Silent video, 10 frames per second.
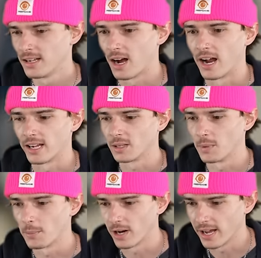All right, clip
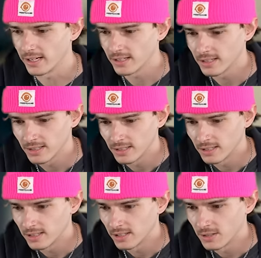number eight,
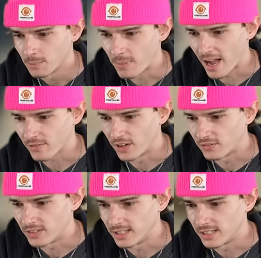back
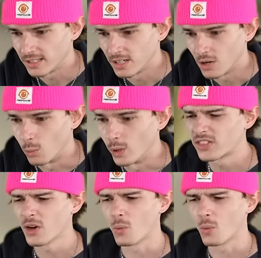50 with the